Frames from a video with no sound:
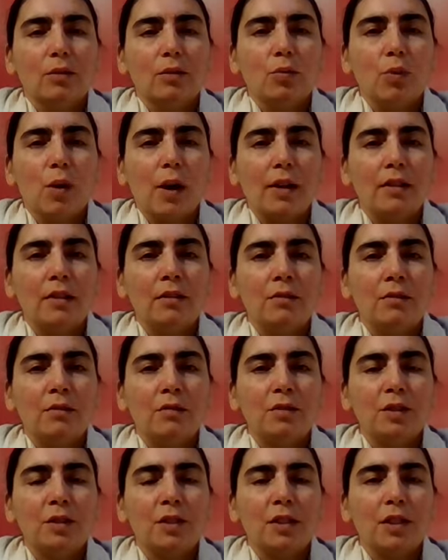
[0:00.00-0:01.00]
one
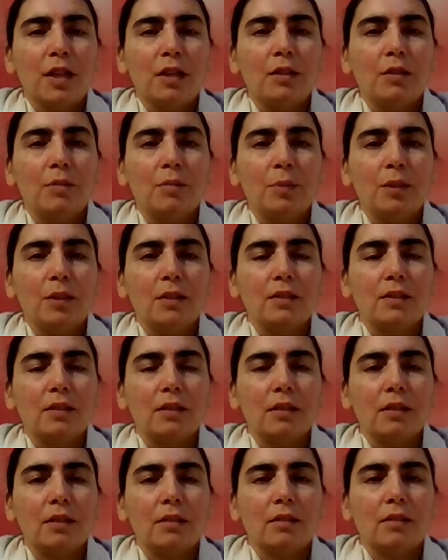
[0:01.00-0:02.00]
for another
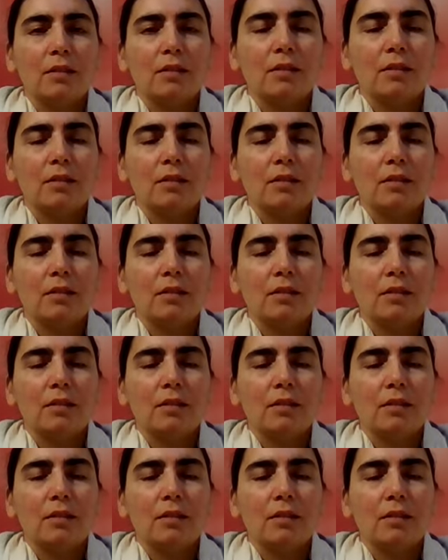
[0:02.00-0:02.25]
person,